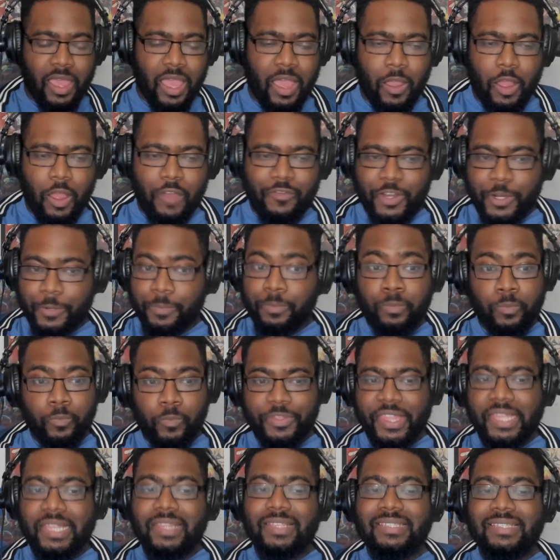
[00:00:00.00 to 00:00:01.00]
However,
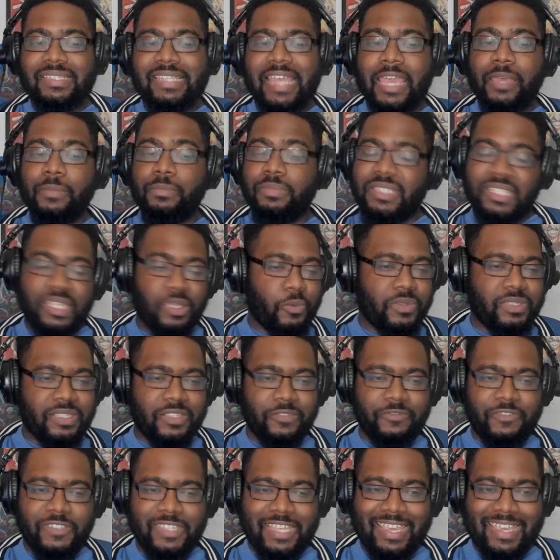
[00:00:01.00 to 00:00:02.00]
within the same sequence
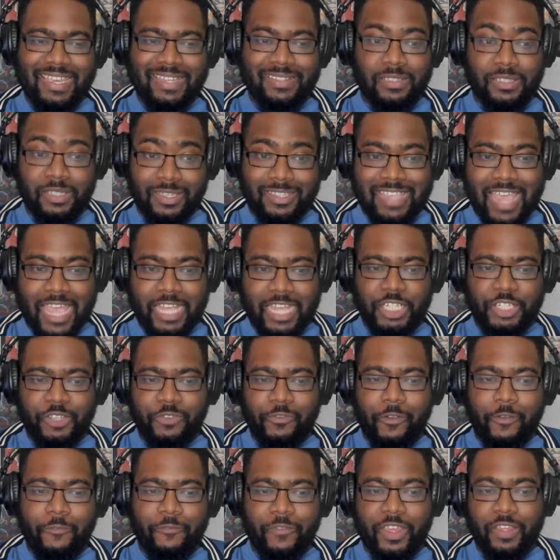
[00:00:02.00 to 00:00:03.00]
of scenes, it's actually
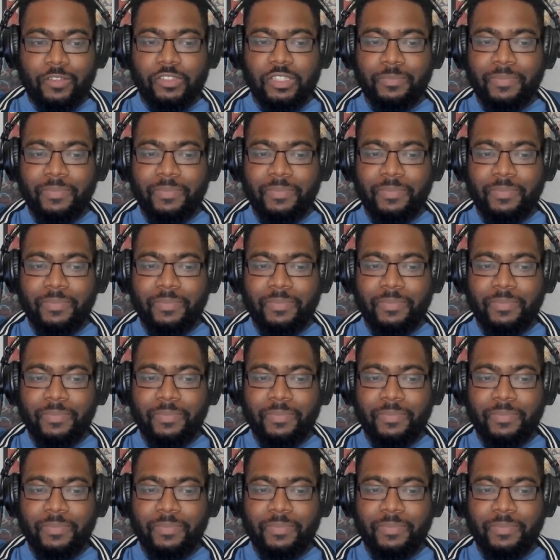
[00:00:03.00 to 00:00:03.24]
revealed to